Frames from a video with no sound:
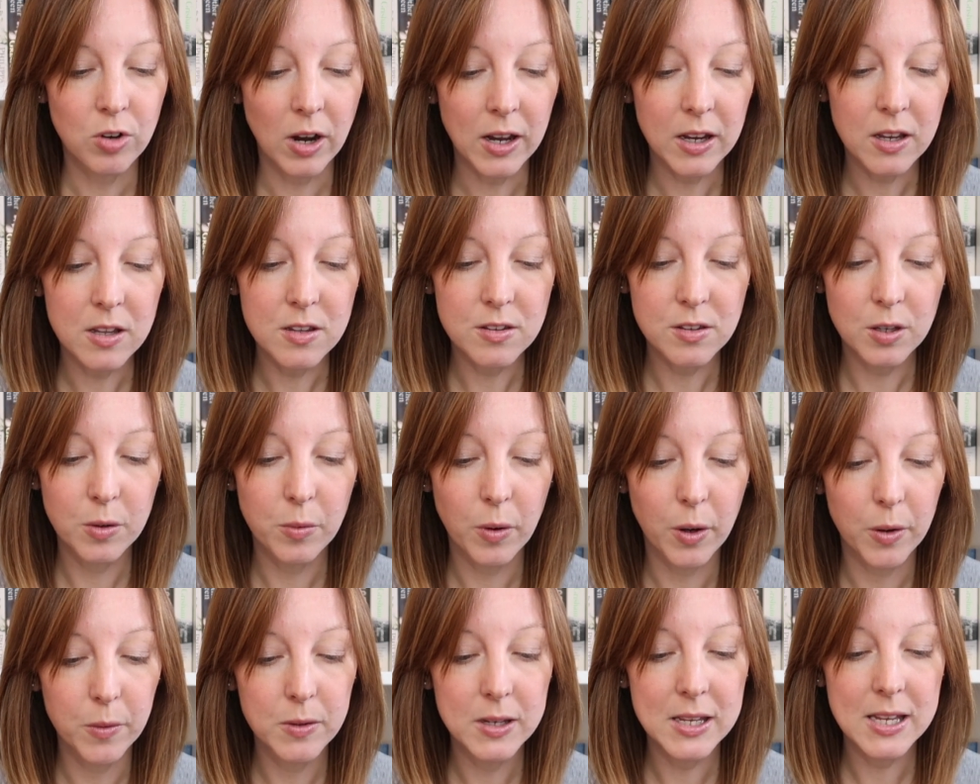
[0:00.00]
dragons
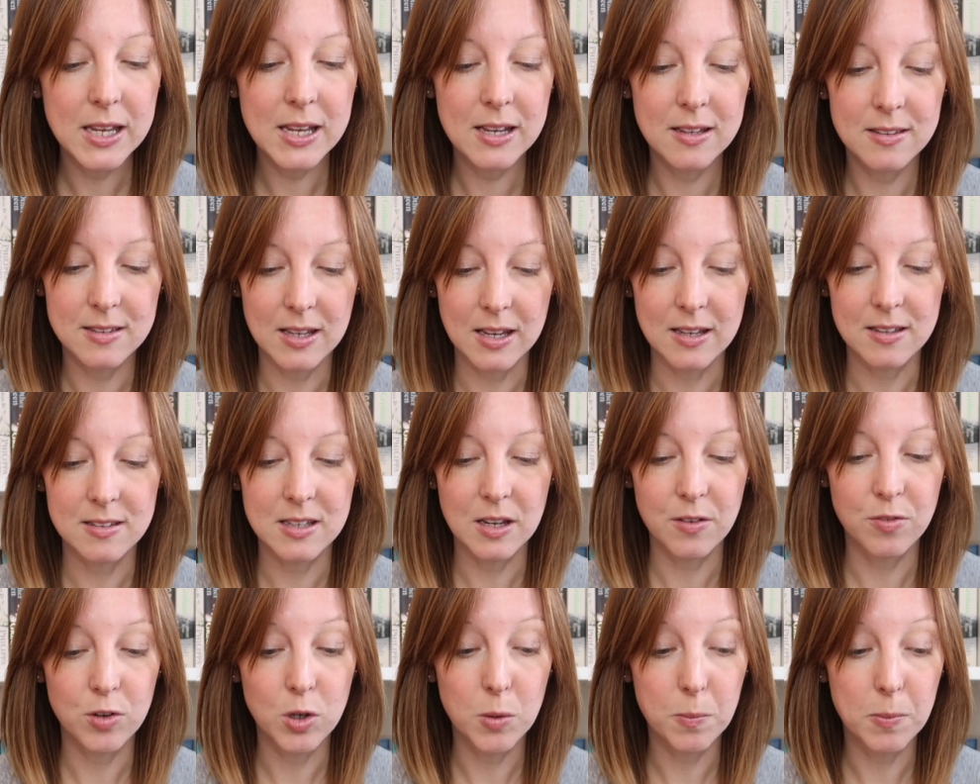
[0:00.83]
who only
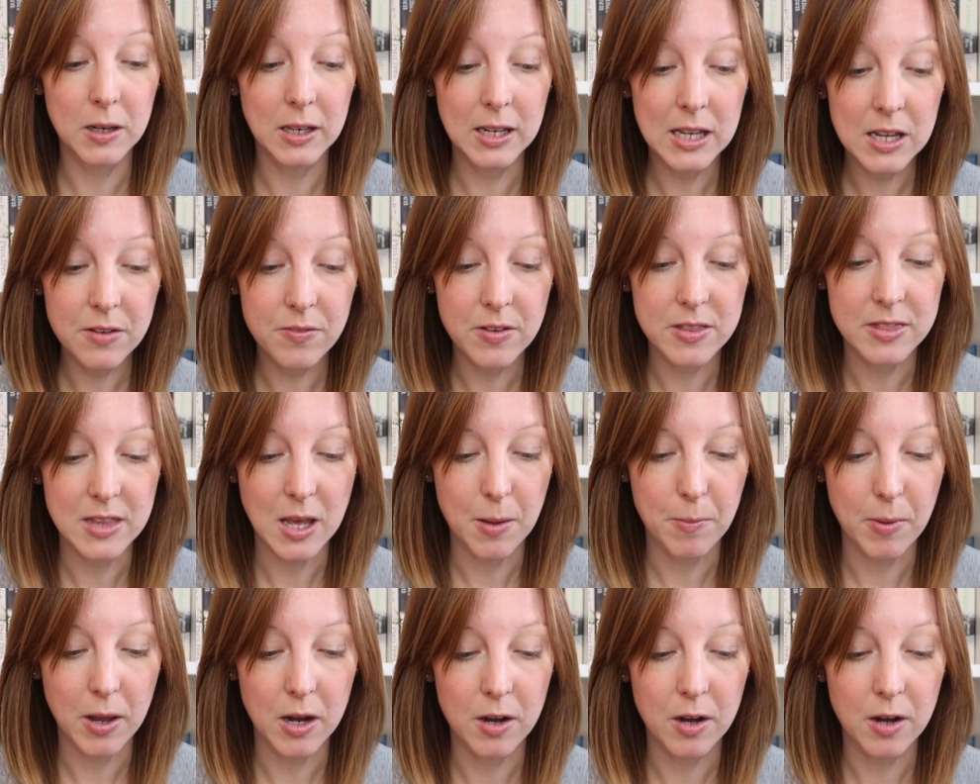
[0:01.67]
exist if you believe in them